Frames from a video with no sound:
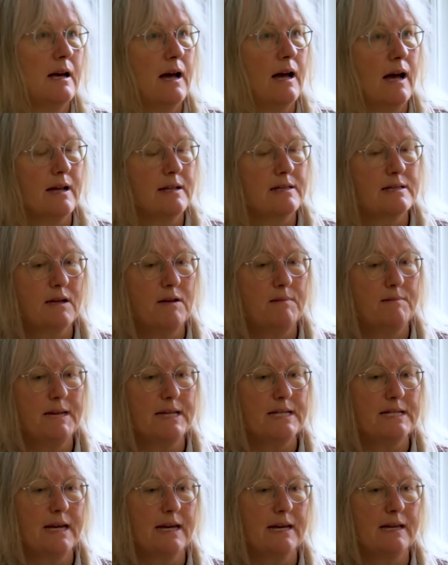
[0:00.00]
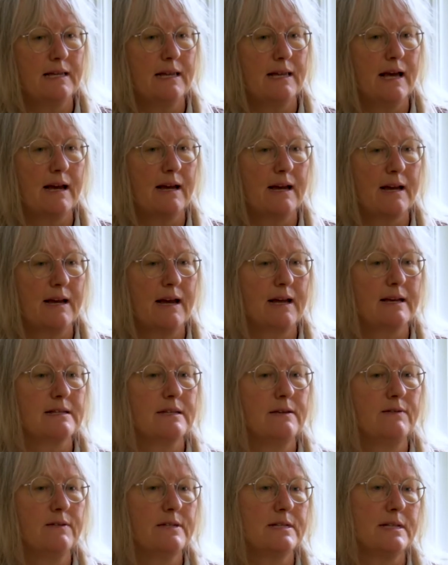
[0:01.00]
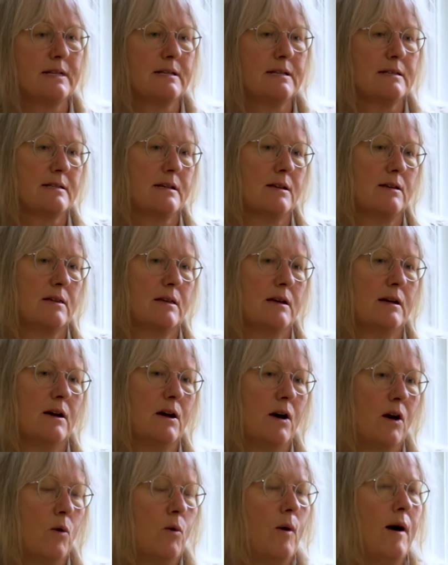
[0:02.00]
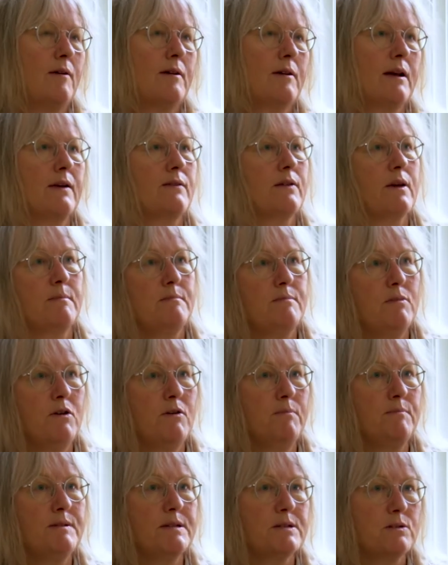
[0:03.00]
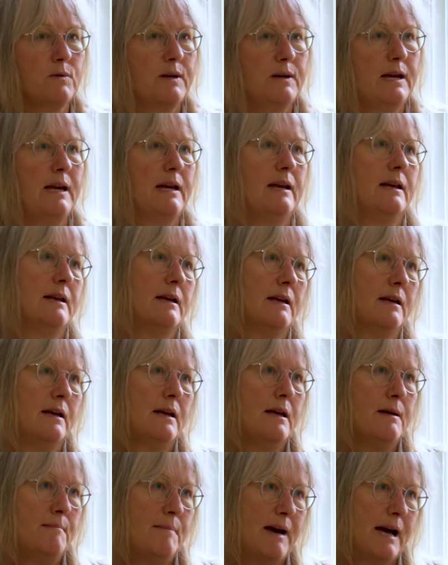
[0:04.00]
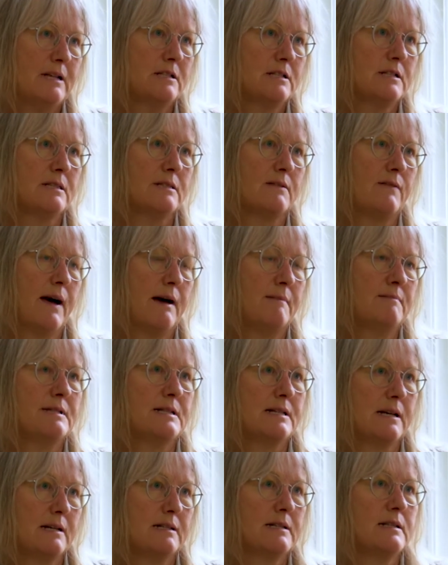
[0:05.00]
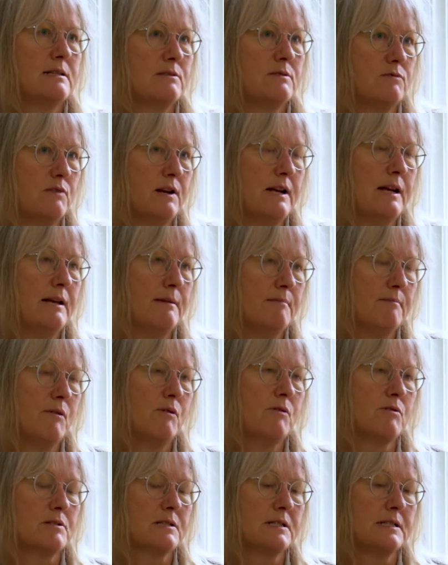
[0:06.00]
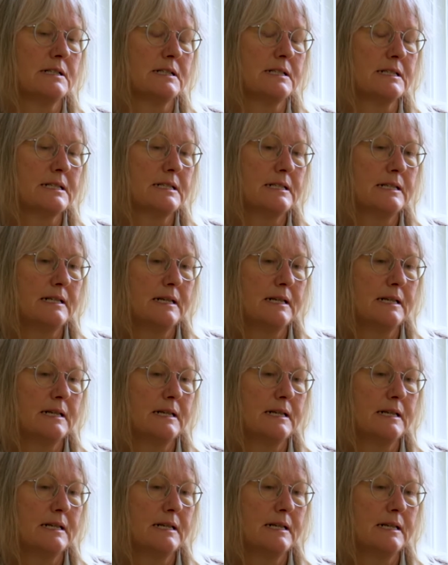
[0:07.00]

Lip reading: And so maintaining that connectivity so that wildlife can move between patches of habitat is really important.